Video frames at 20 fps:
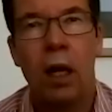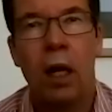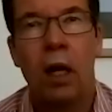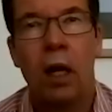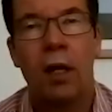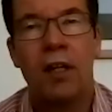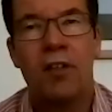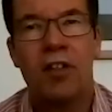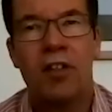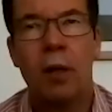
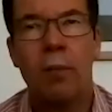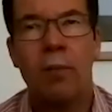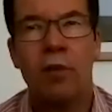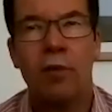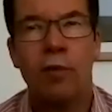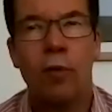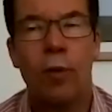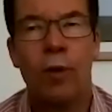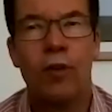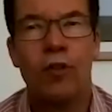And in terms
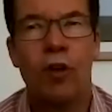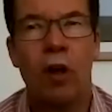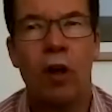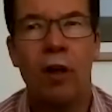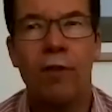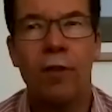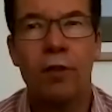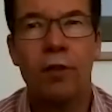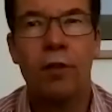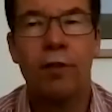of what the
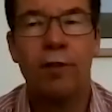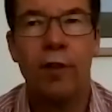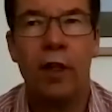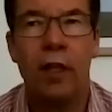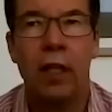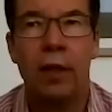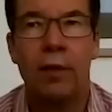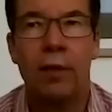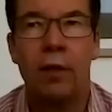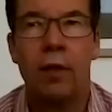drivers are
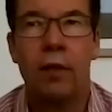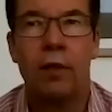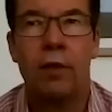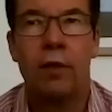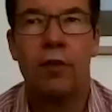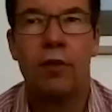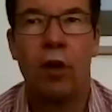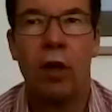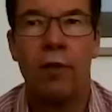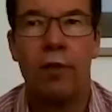feeling, the
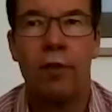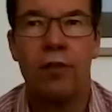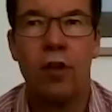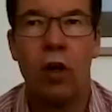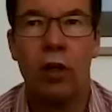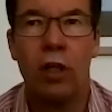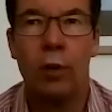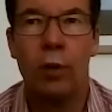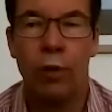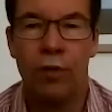drivers
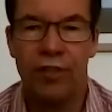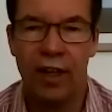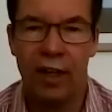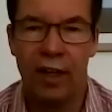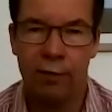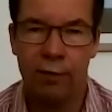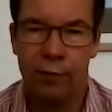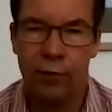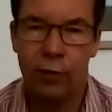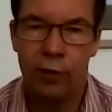not only want
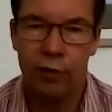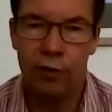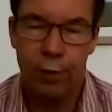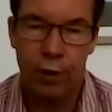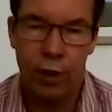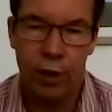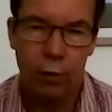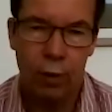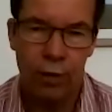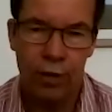downforce,
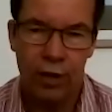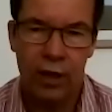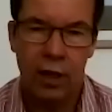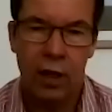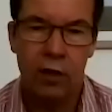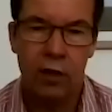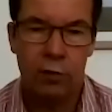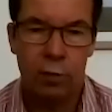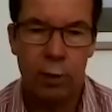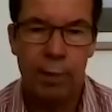but they want the
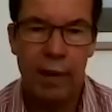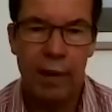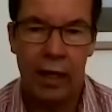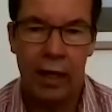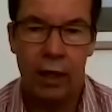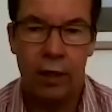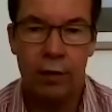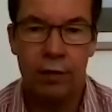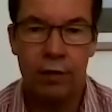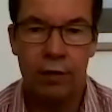car to be
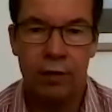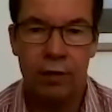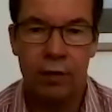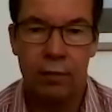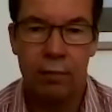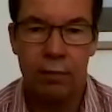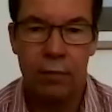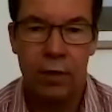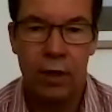balanced.